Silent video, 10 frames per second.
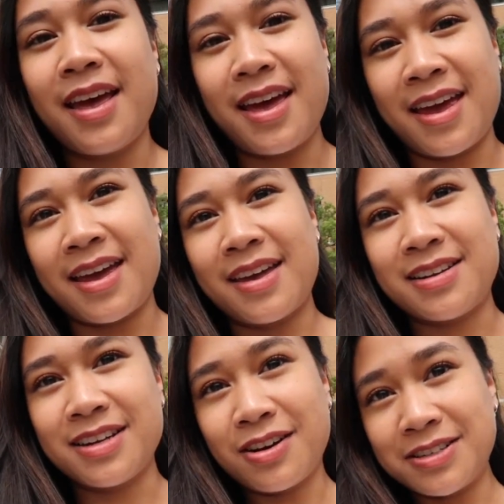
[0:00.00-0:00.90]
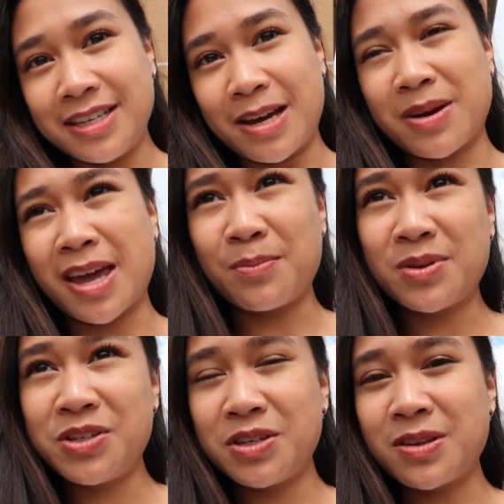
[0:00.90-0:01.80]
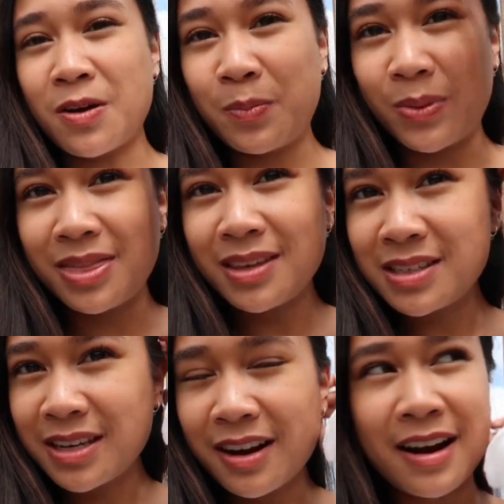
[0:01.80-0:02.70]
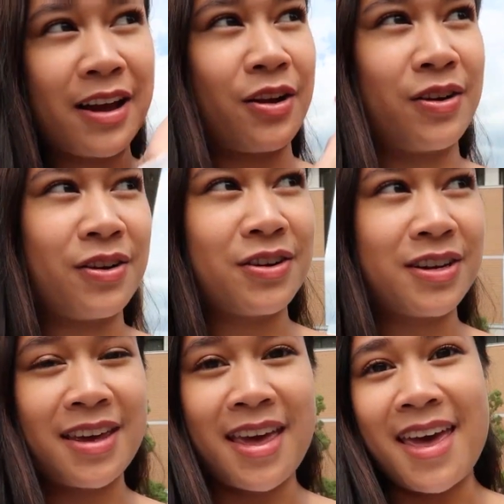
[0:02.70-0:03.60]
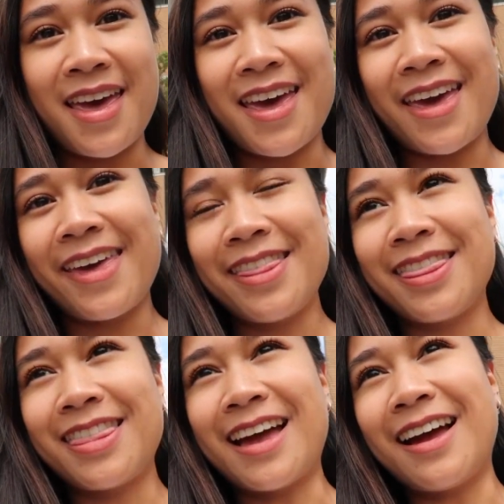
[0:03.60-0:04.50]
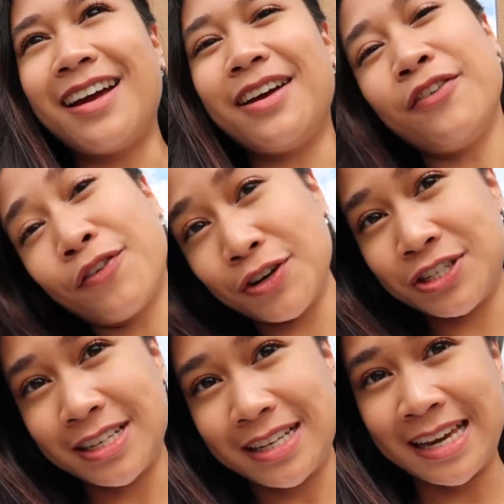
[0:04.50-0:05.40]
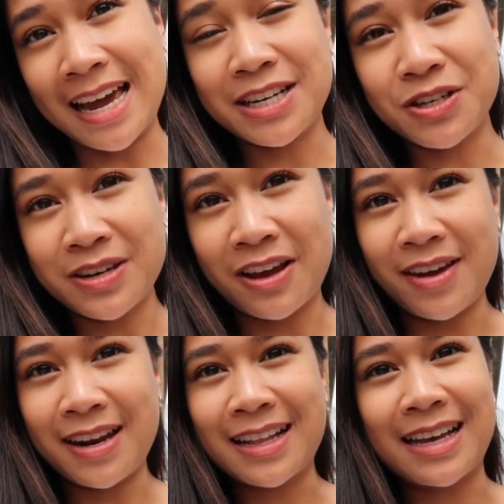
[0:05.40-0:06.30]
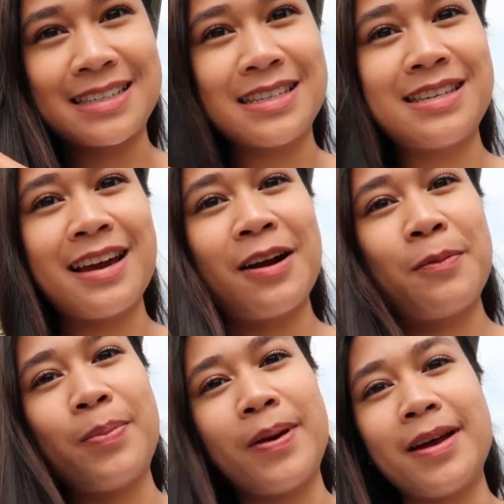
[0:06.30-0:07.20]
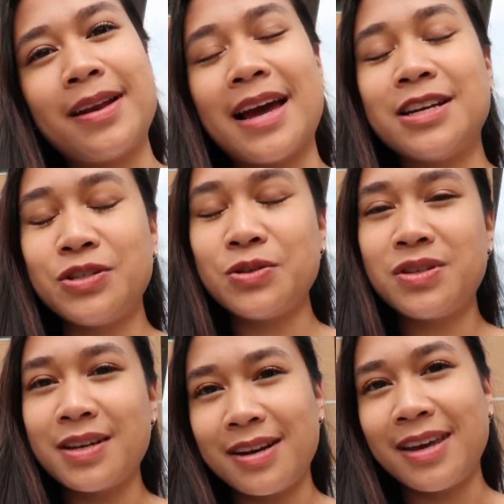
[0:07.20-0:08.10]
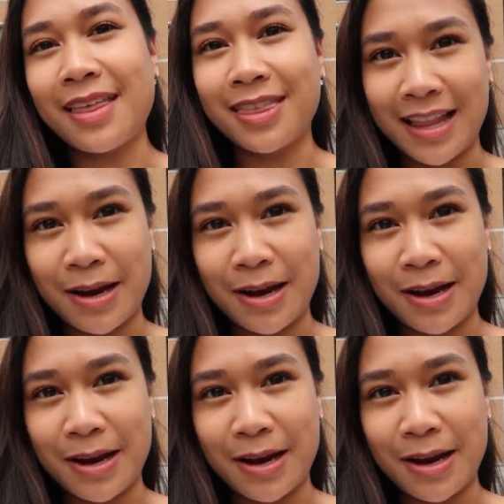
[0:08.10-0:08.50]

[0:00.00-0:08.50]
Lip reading: And the Gotenyama campus just opened this year, I heard. And unfortunately I don't have any classes there, but I do study at the